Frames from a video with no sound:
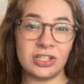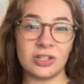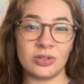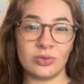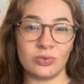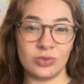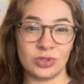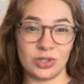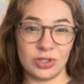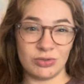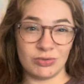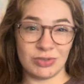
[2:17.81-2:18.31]

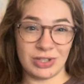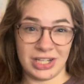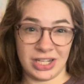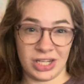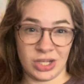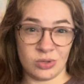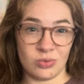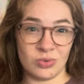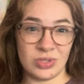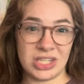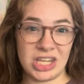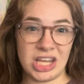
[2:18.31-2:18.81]
Don't
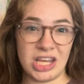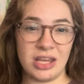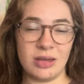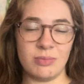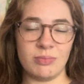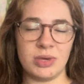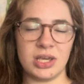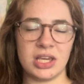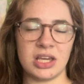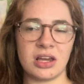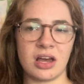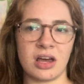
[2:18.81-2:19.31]
reuse it
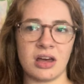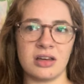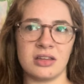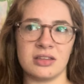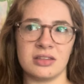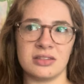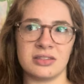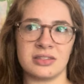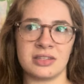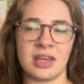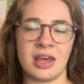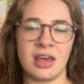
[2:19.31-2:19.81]

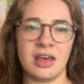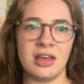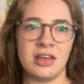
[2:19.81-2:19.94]
because